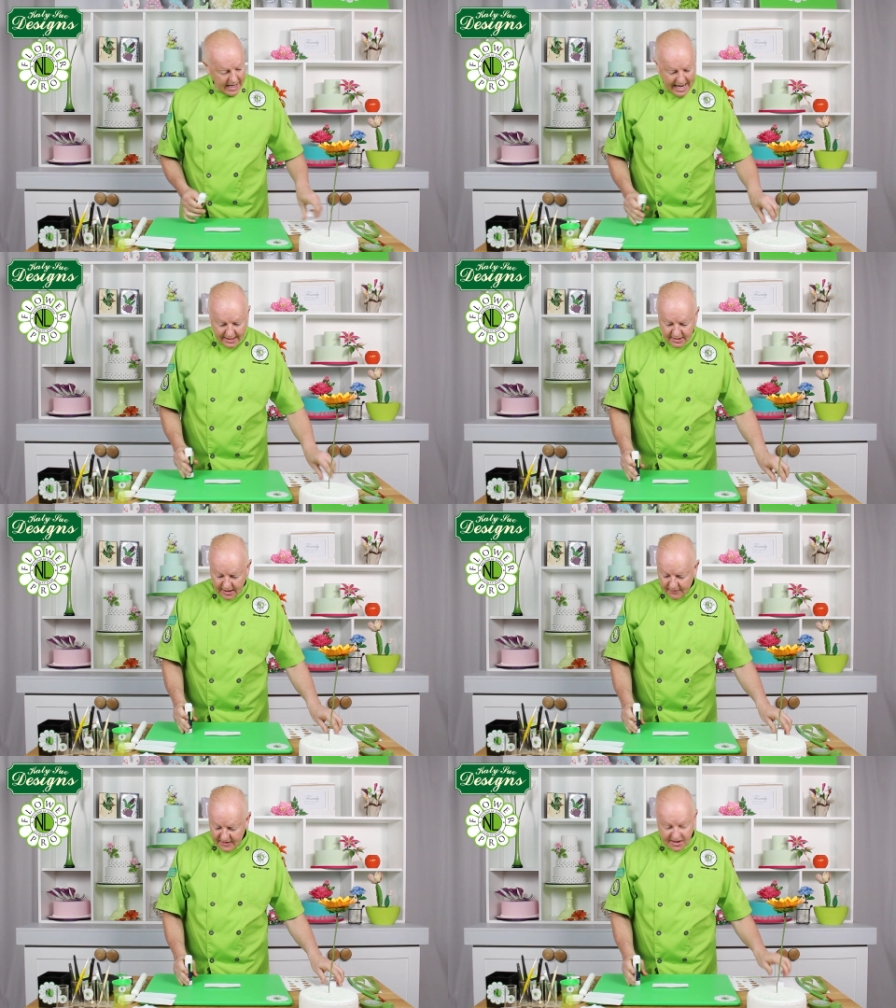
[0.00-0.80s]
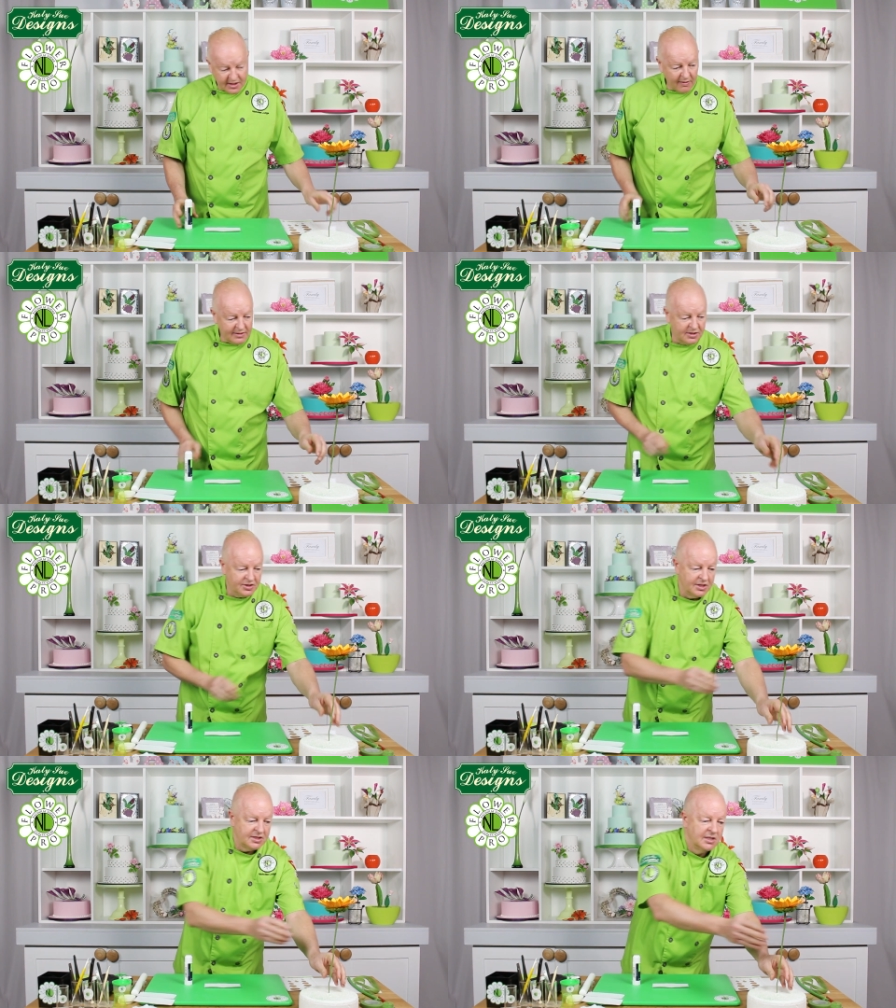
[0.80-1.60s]
and this is going to
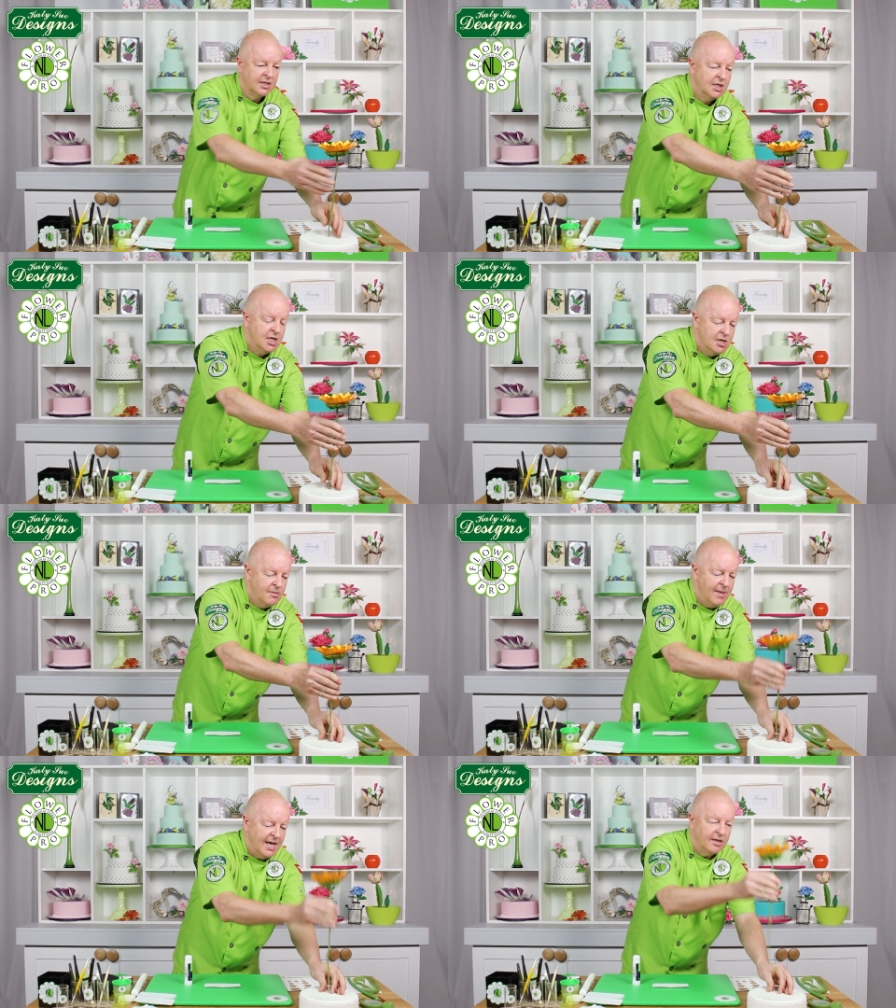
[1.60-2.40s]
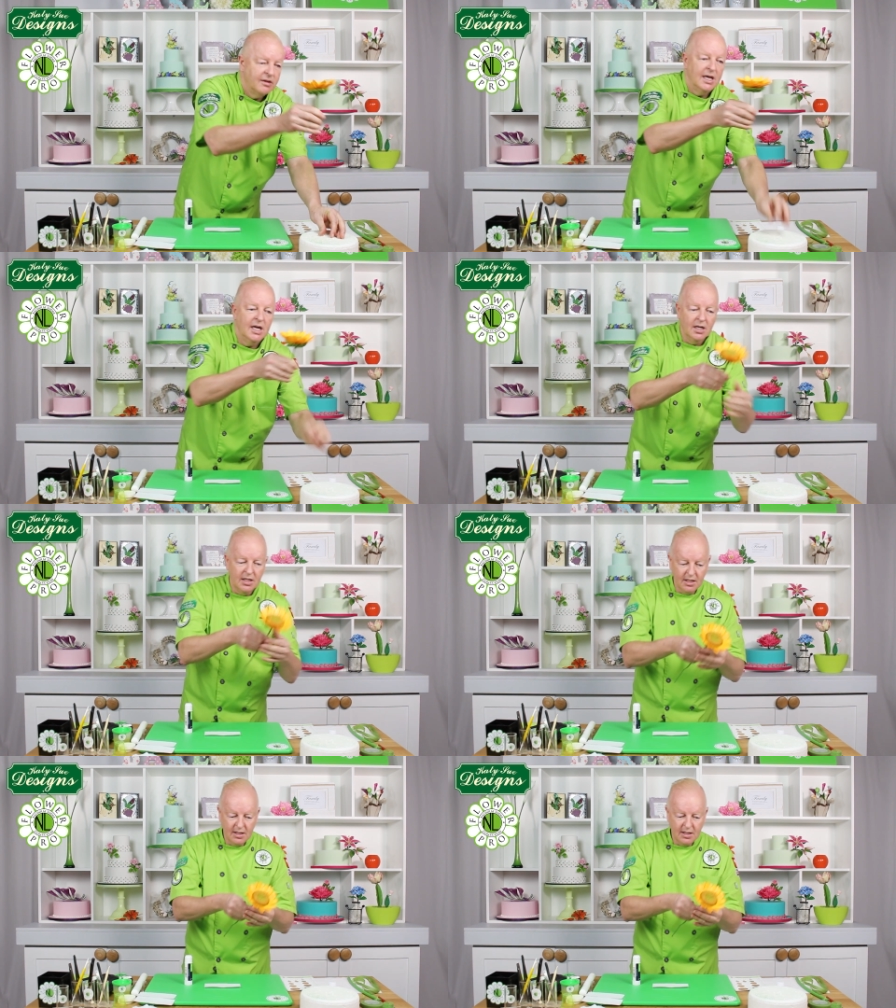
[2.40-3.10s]
just make the